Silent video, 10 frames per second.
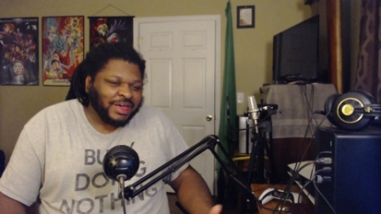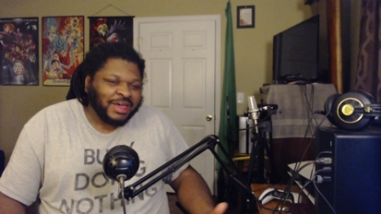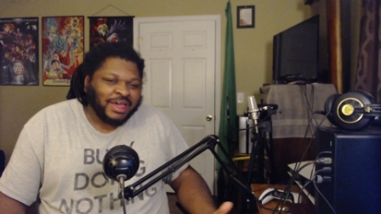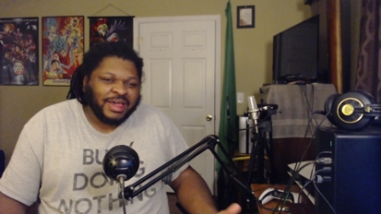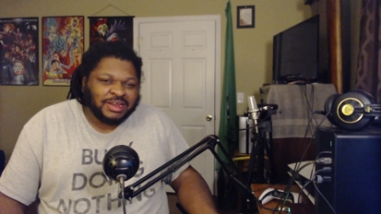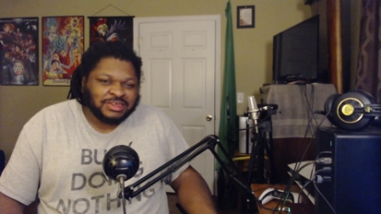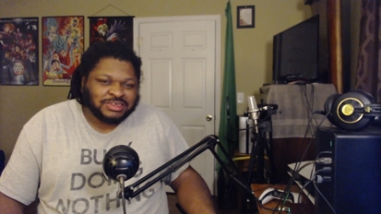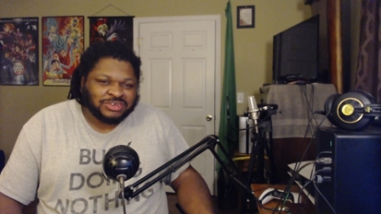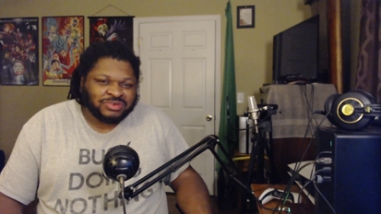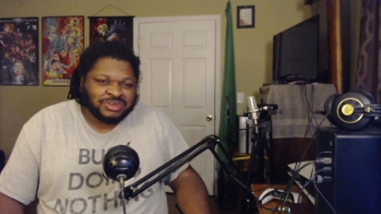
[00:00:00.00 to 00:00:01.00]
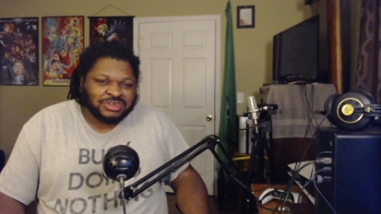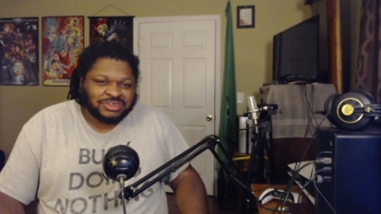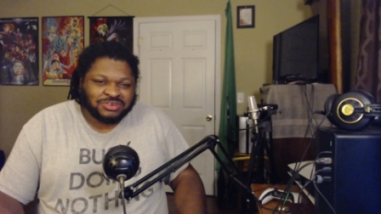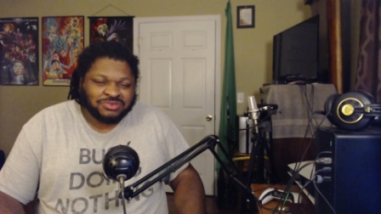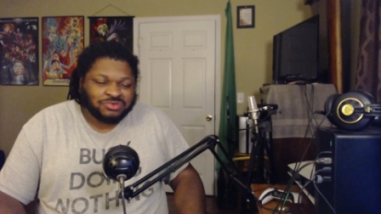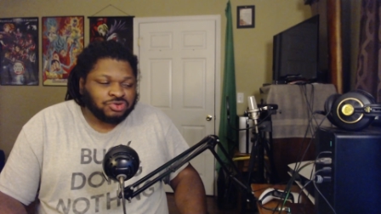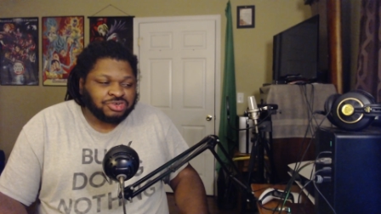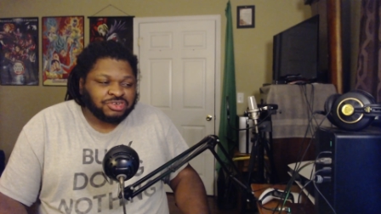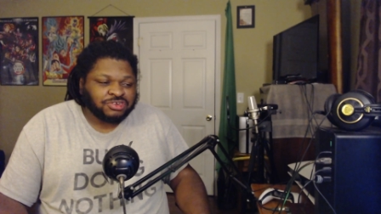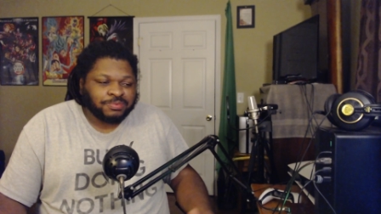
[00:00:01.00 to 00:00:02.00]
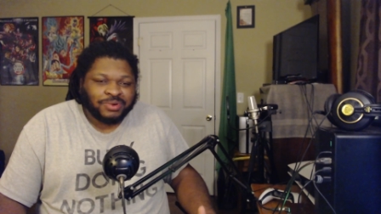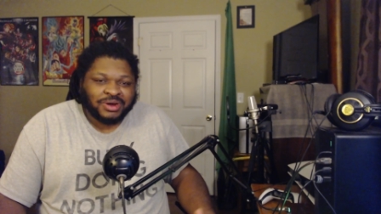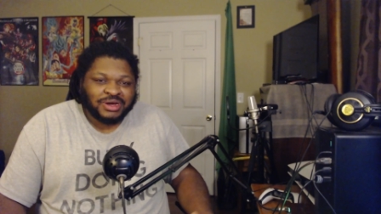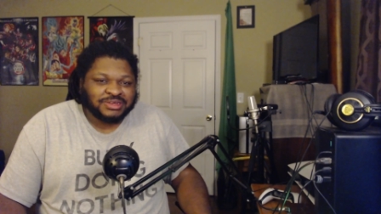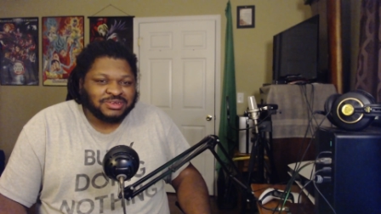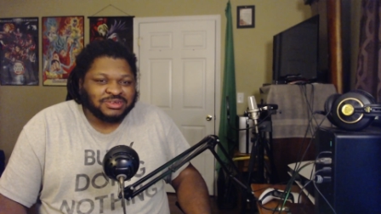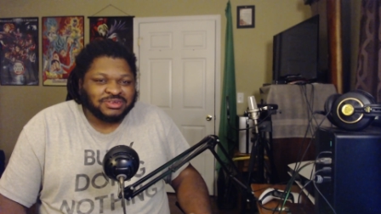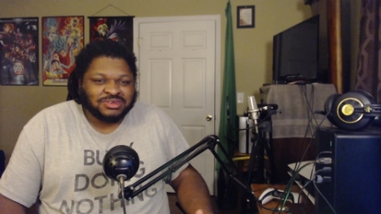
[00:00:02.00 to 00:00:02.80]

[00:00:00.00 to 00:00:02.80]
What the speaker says: any series. You're just surprised and